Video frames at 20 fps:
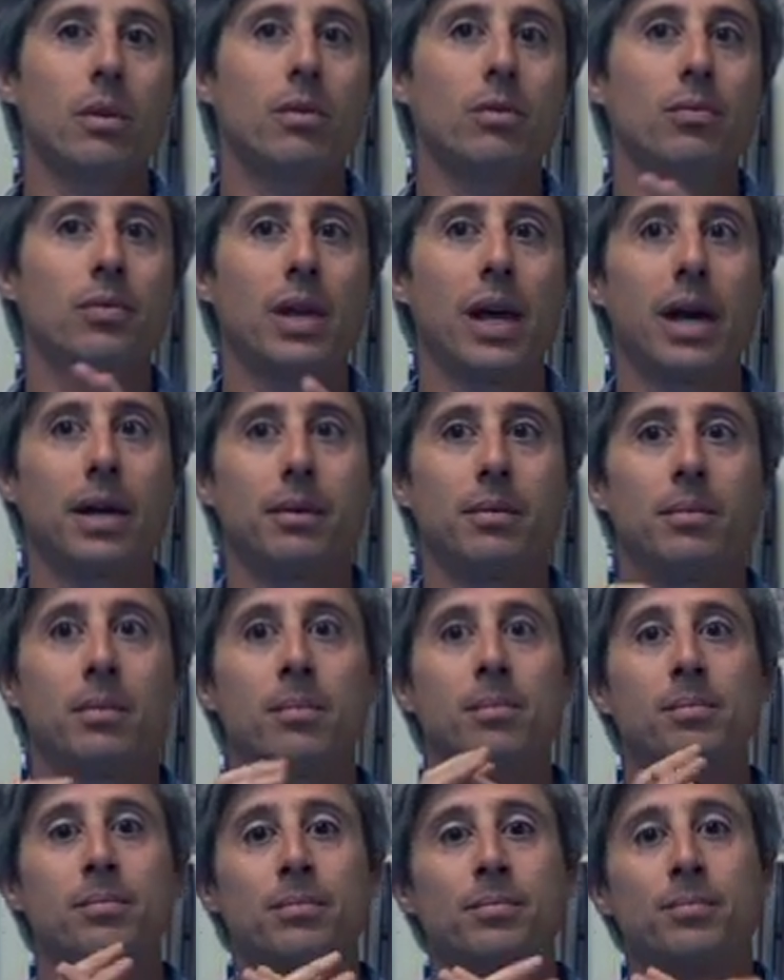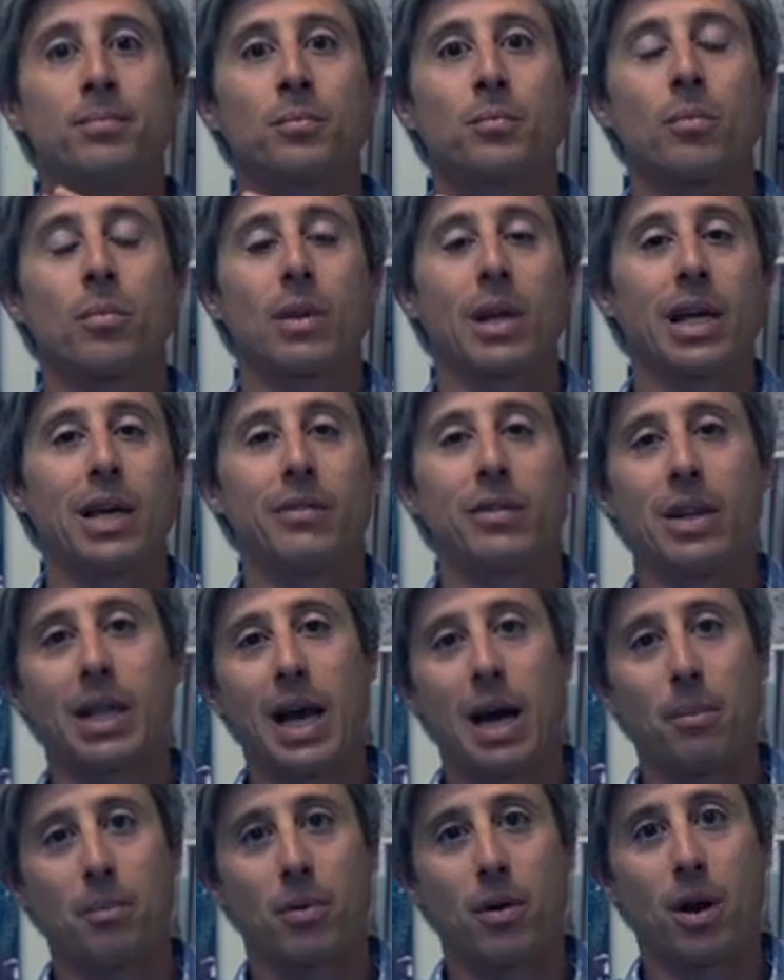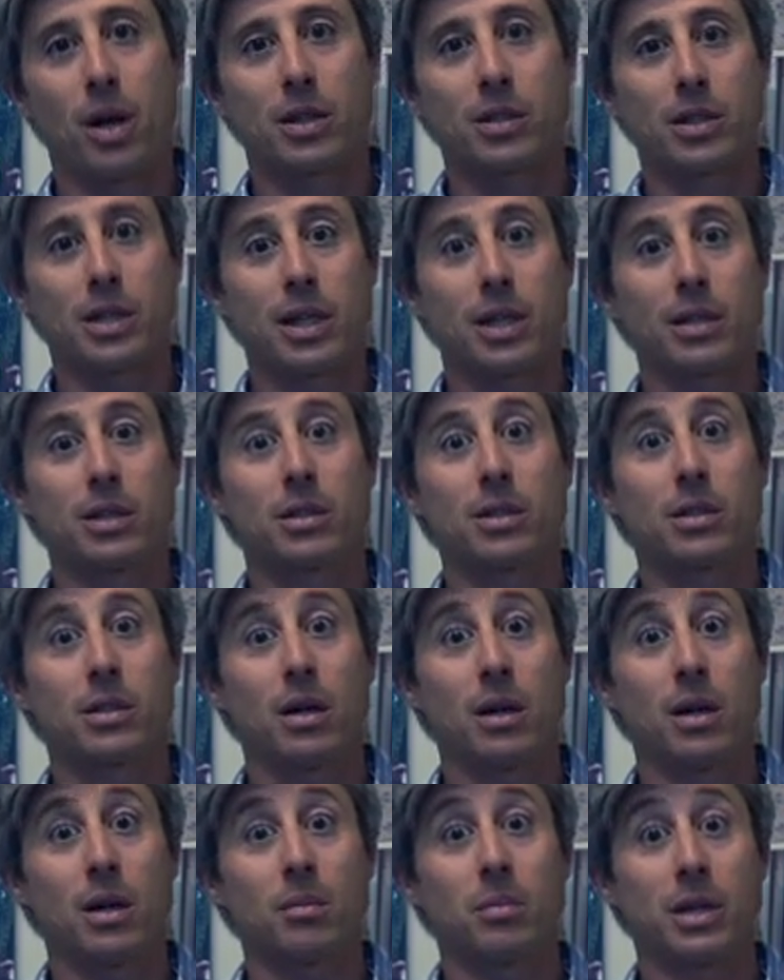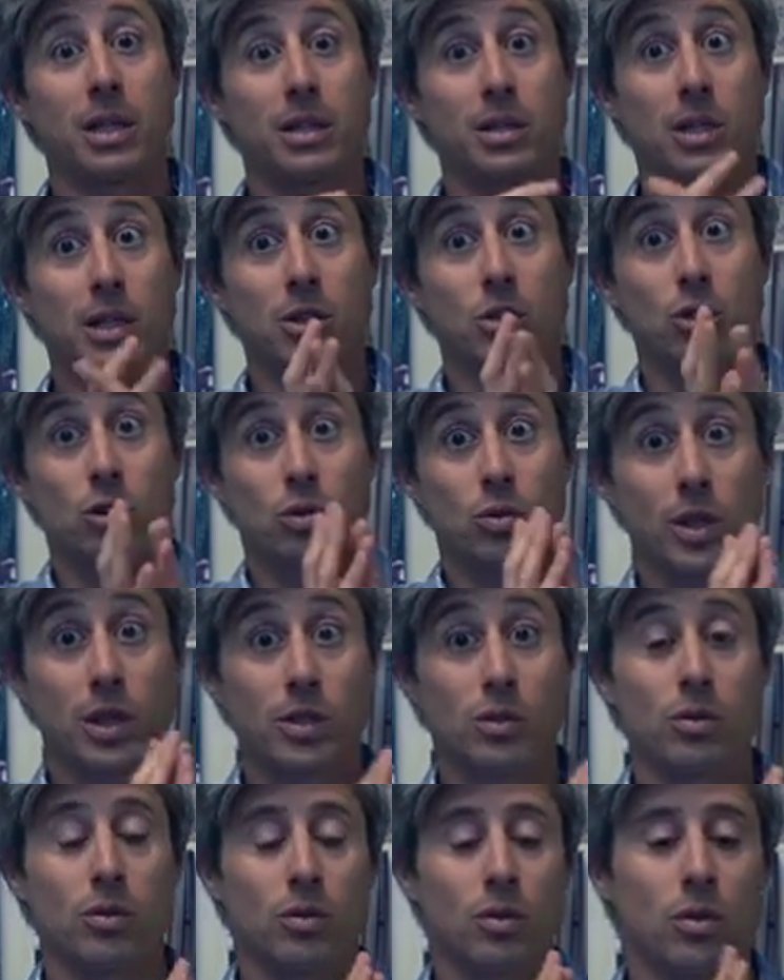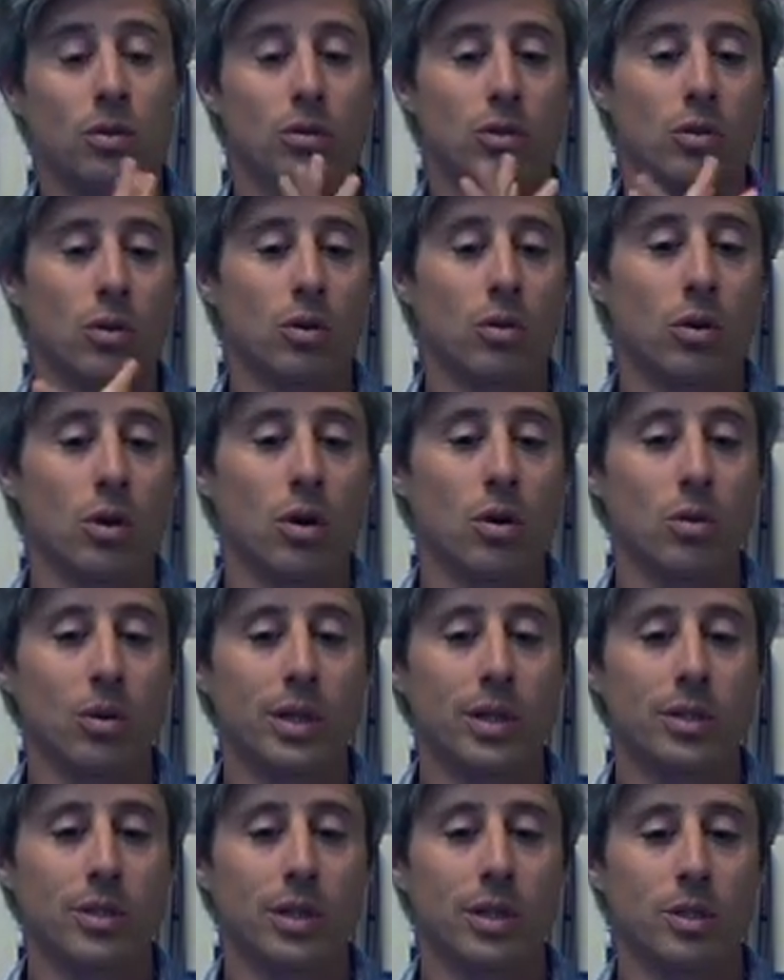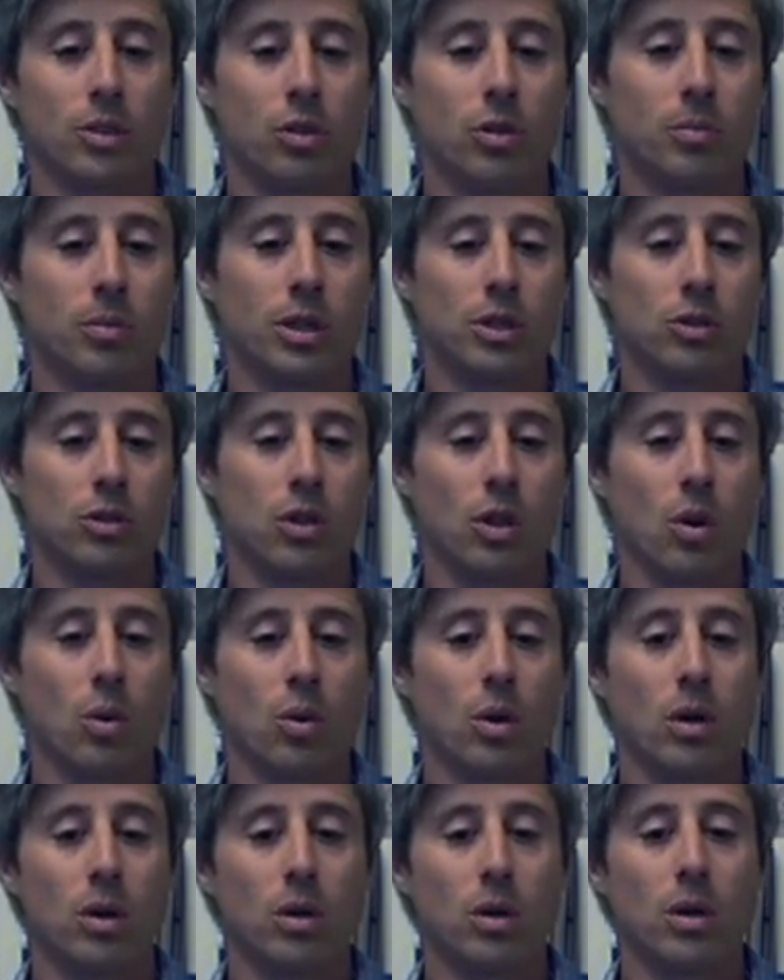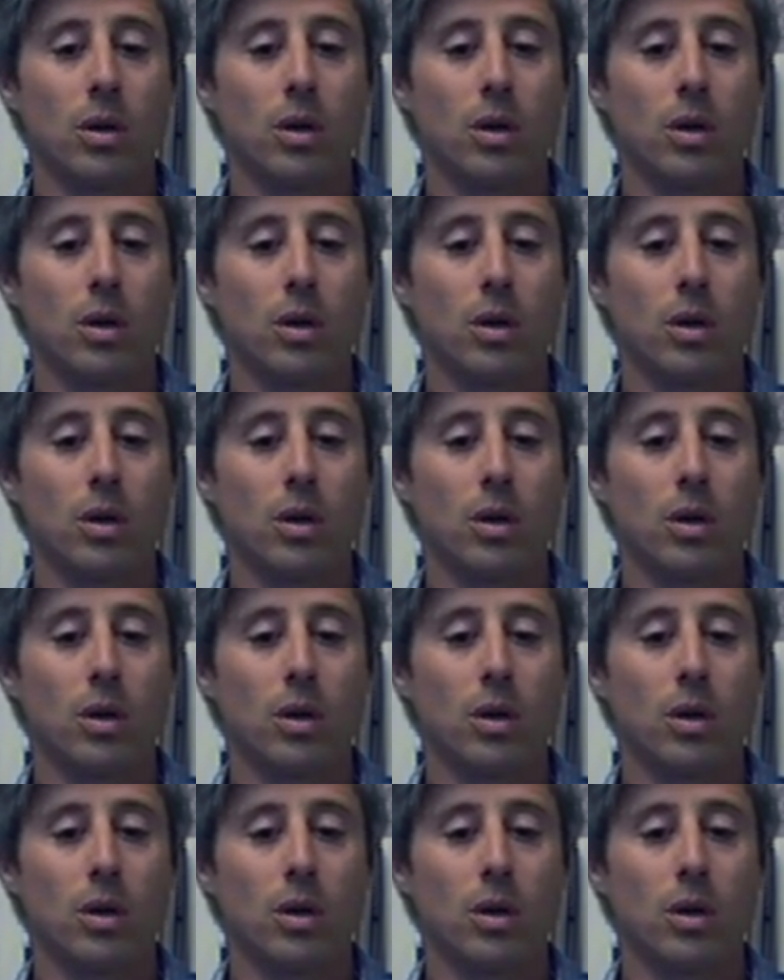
then even that process, because interest rates are so low, is a little bit slower.